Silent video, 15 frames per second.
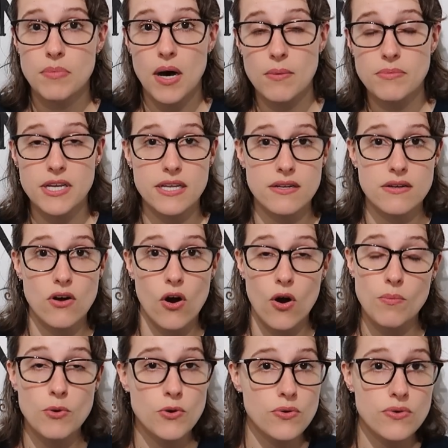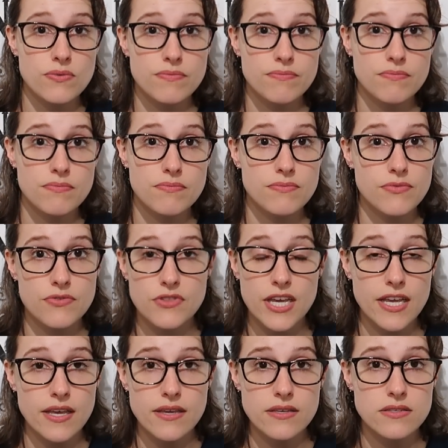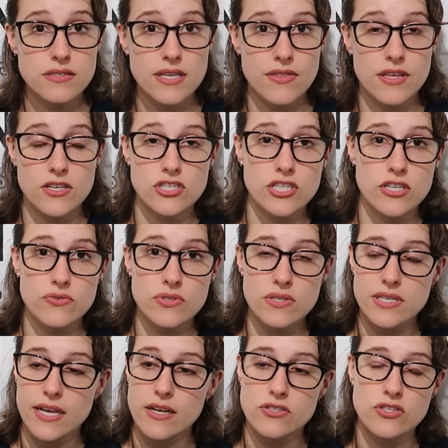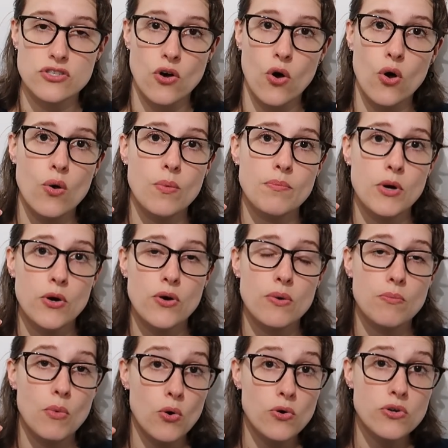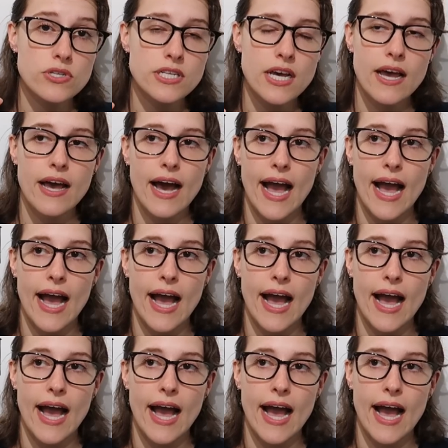pumpkin caramel thingies. I think she uses like a skull mold.